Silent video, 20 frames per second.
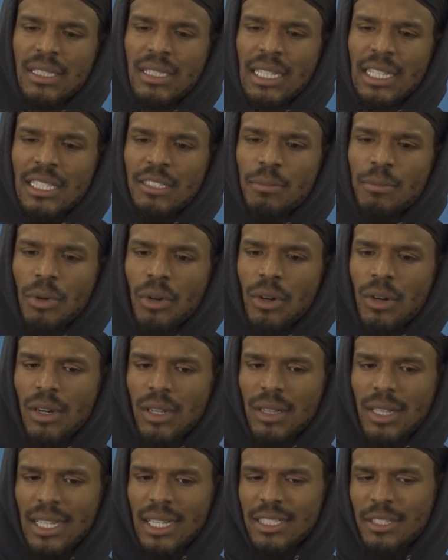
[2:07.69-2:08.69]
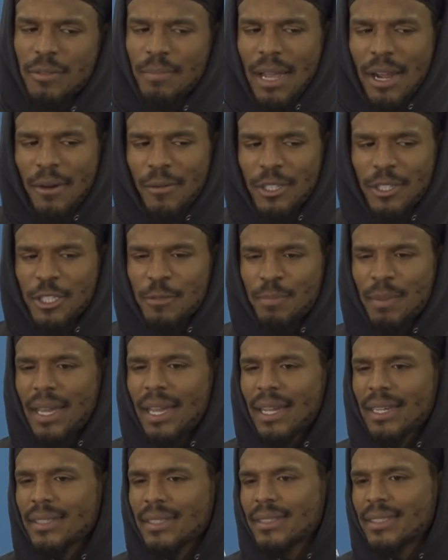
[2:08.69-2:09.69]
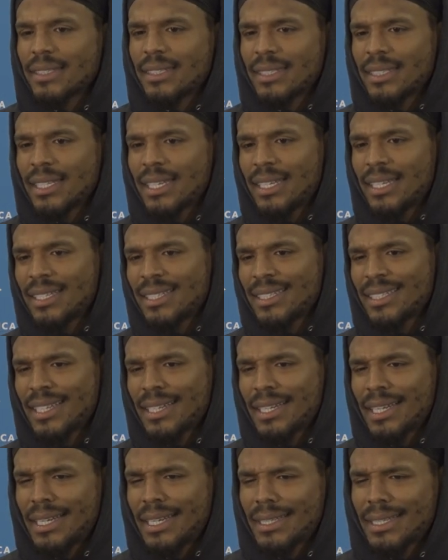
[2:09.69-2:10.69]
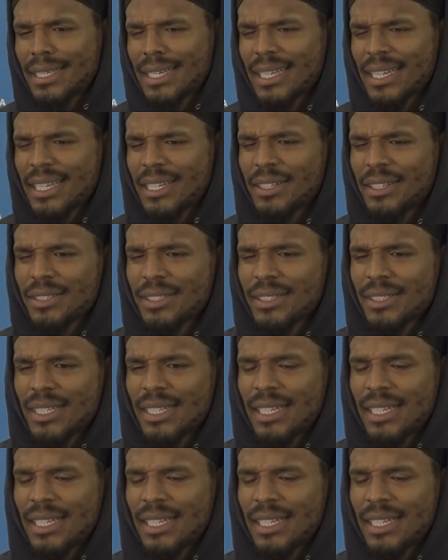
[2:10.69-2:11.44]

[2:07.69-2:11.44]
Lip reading: it's more or less about respect than anything else.